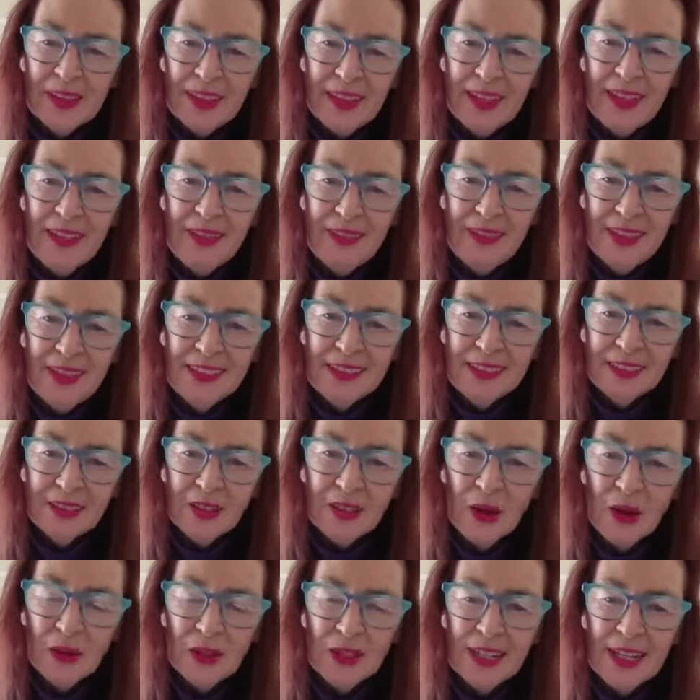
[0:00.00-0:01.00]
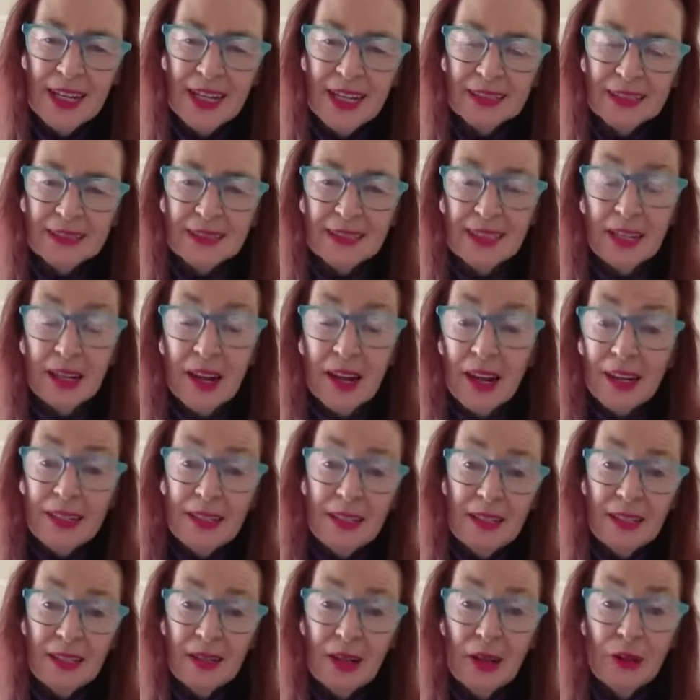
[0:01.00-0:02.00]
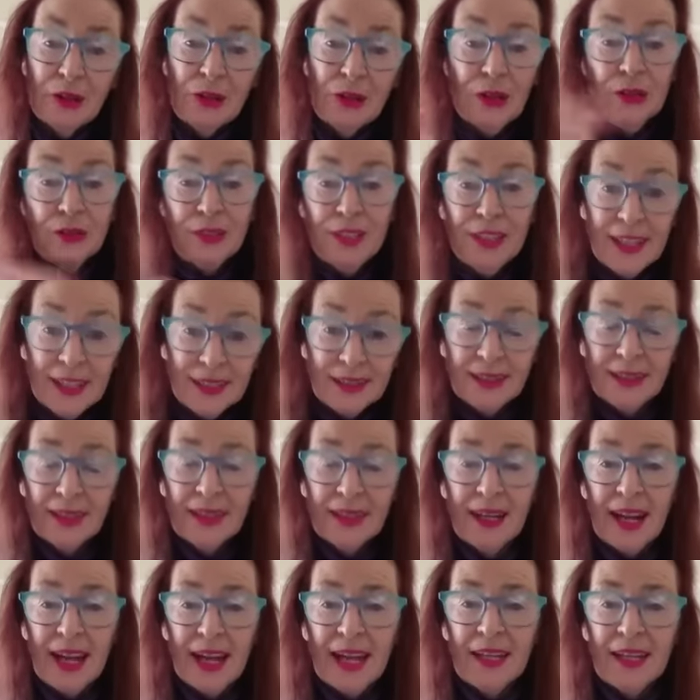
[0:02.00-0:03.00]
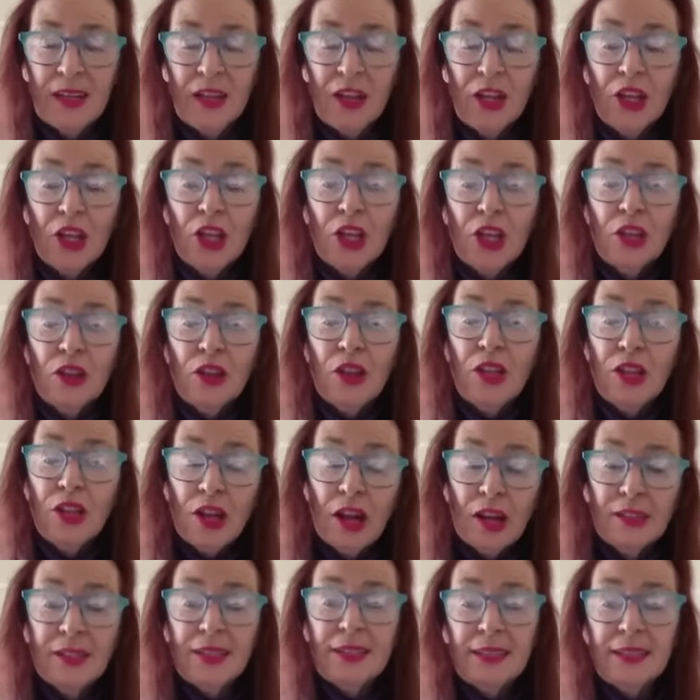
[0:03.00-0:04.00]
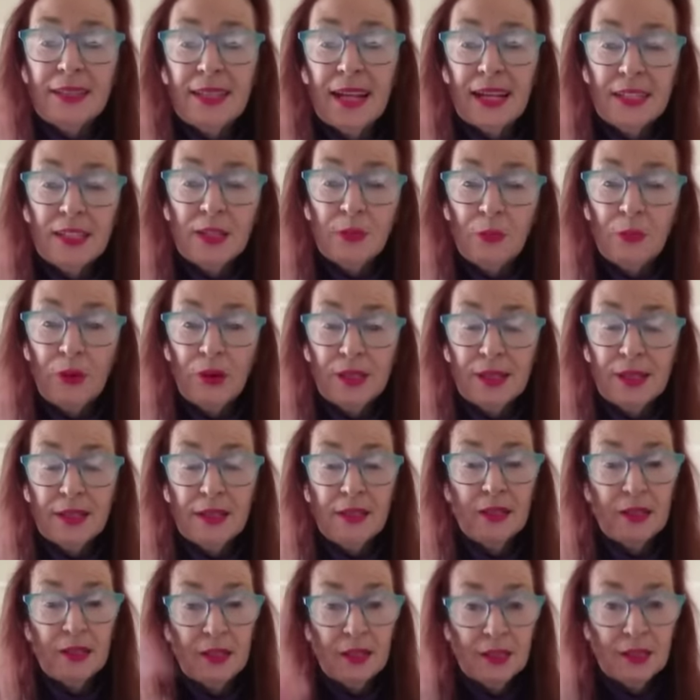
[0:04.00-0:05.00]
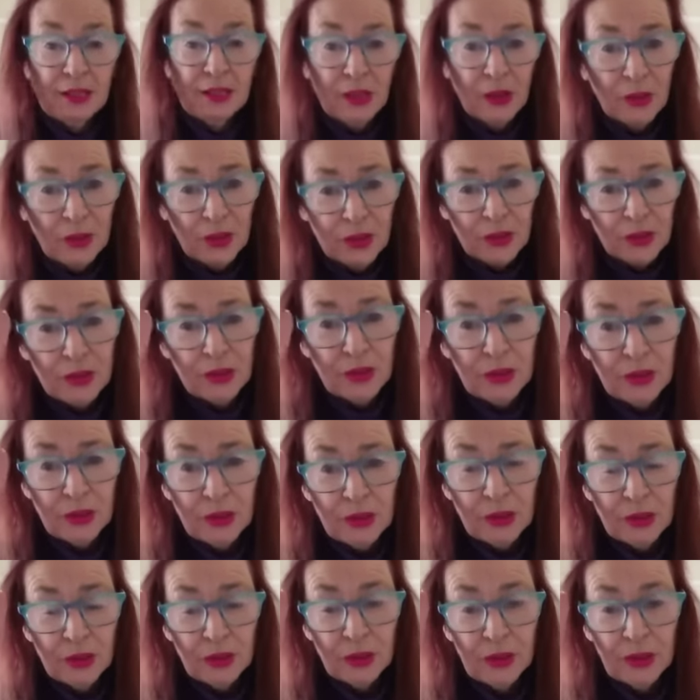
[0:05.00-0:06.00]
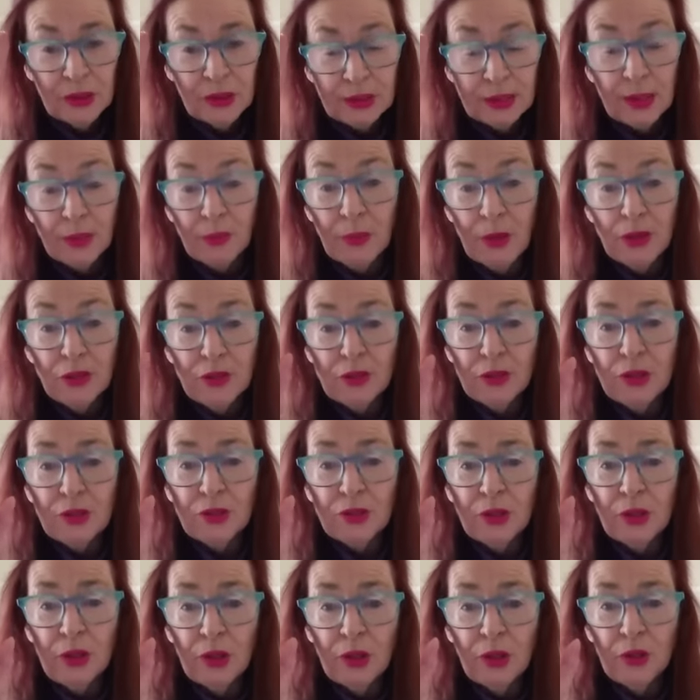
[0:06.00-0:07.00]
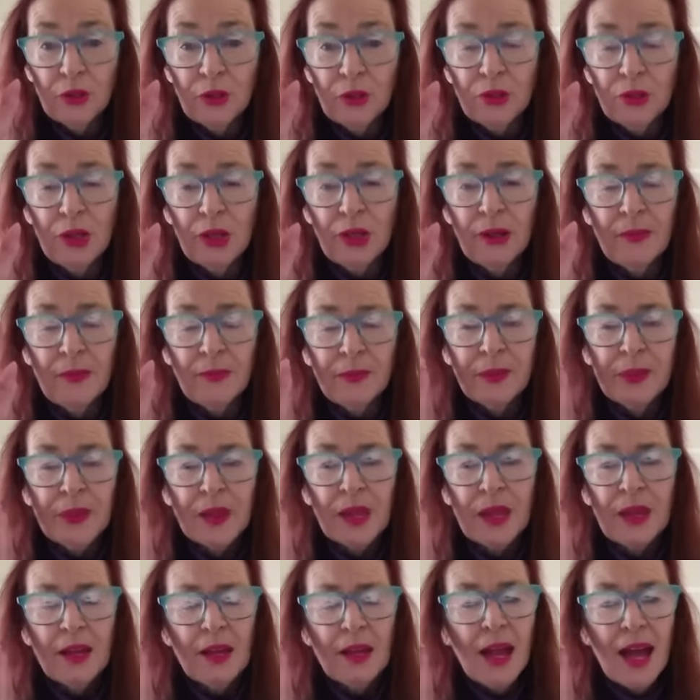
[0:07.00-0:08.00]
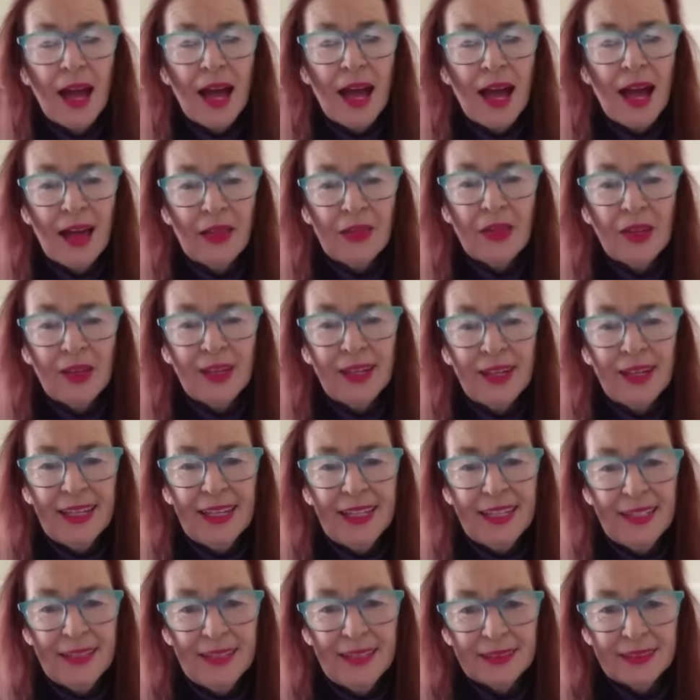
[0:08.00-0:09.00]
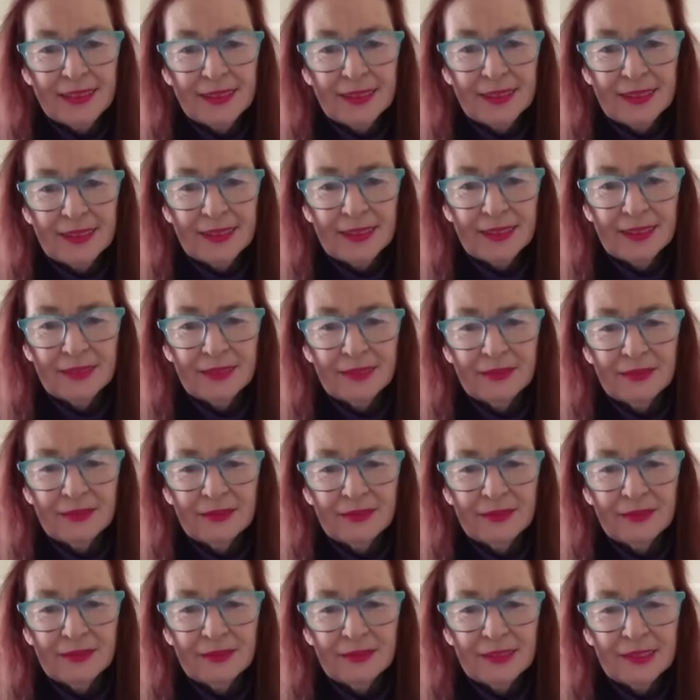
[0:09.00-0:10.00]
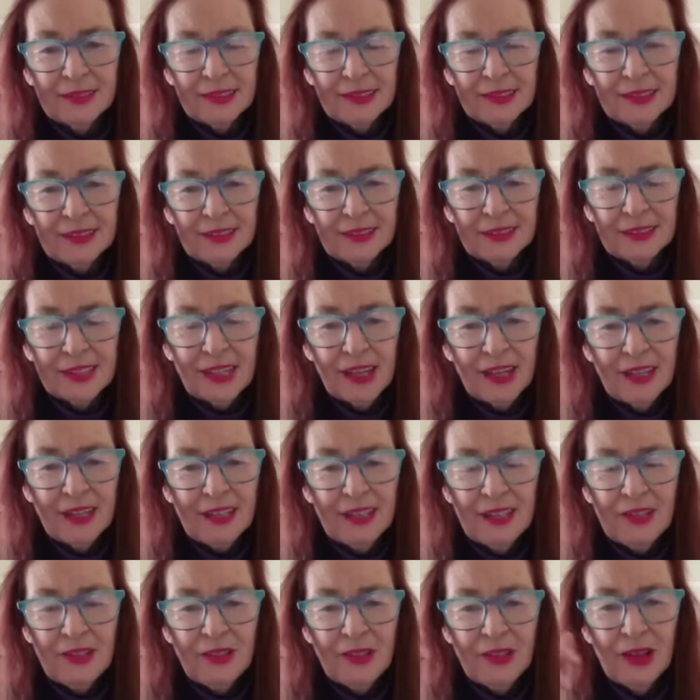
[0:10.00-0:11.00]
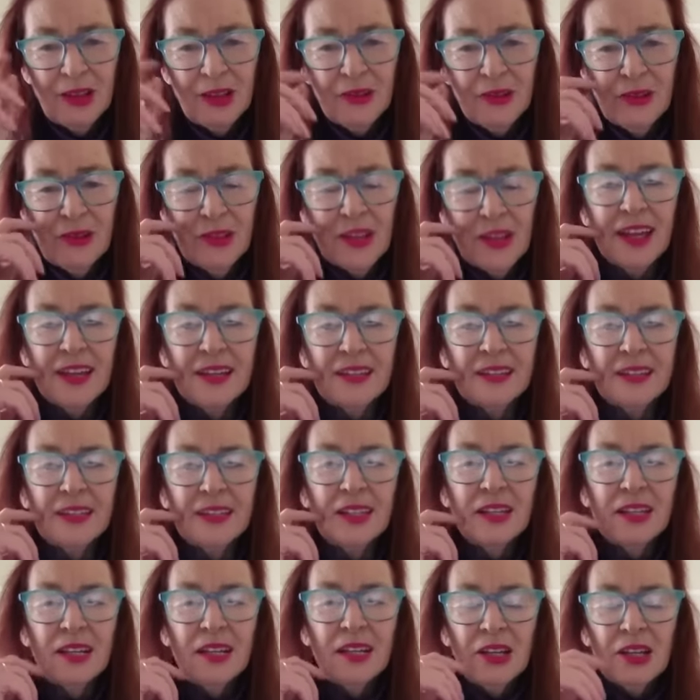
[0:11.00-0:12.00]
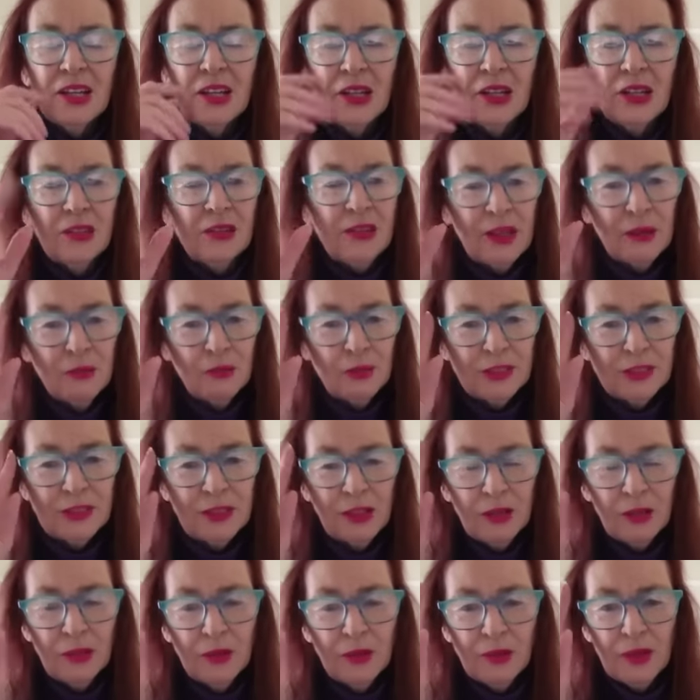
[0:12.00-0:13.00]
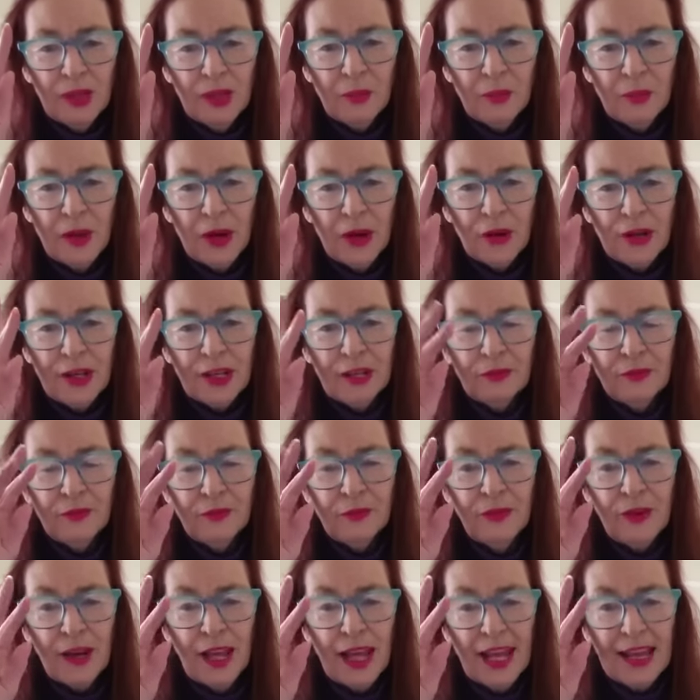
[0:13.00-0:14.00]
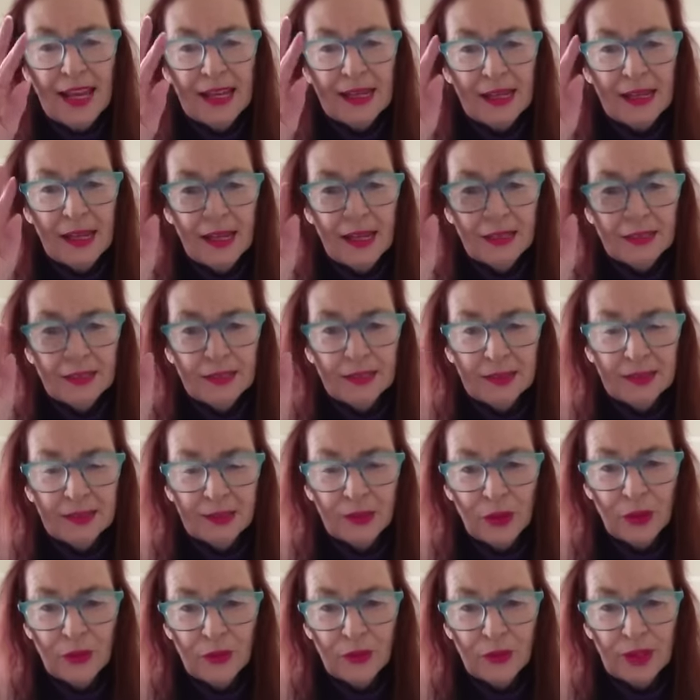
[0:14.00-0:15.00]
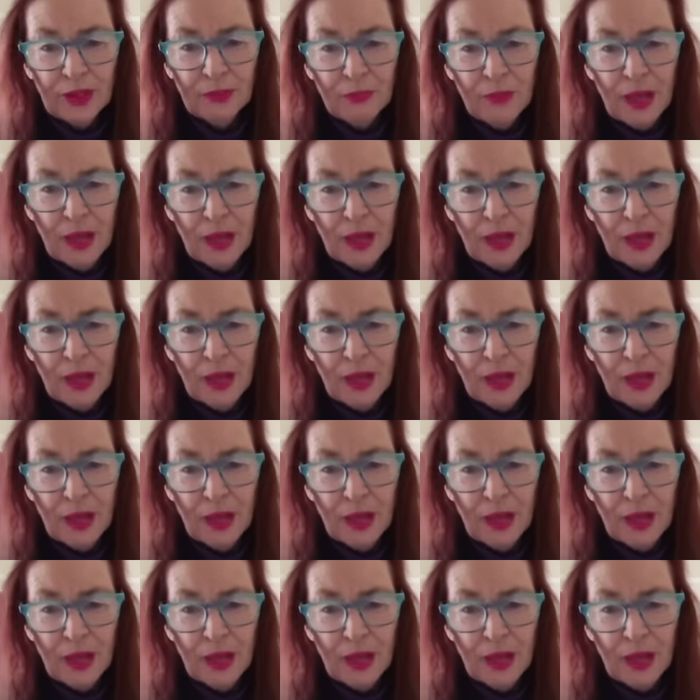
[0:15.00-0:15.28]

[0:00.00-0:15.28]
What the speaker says: in these contexts. And I didn't know till yesterday, the United States president is not just supposed to salute other leaders. I didn't know that. They will salute the American flag and serving